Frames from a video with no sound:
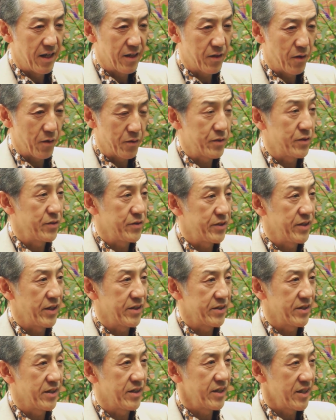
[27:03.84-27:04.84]
talk to each
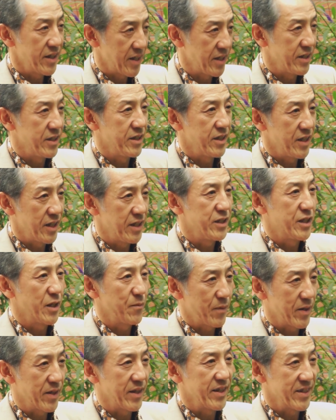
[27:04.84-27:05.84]
other in
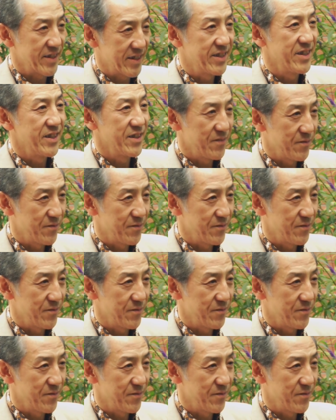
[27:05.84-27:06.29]
Japanese.